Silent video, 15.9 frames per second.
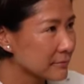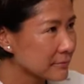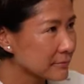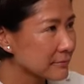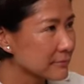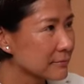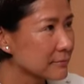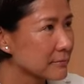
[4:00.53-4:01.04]

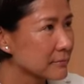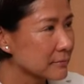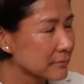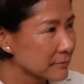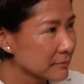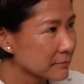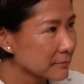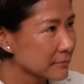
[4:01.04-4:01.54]

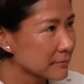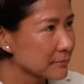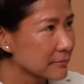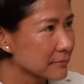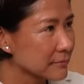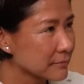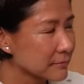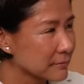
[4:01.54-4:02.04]

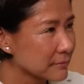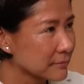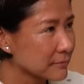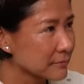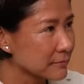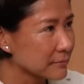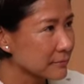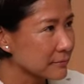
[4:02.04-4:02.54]

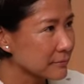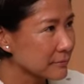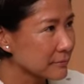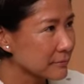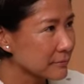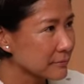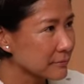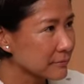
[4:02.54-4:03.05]

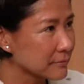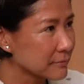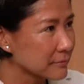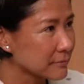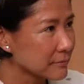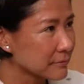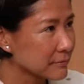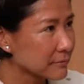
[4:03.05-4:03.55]

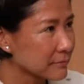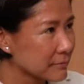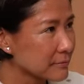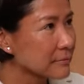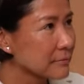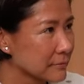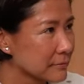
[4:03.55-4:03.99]
(silent)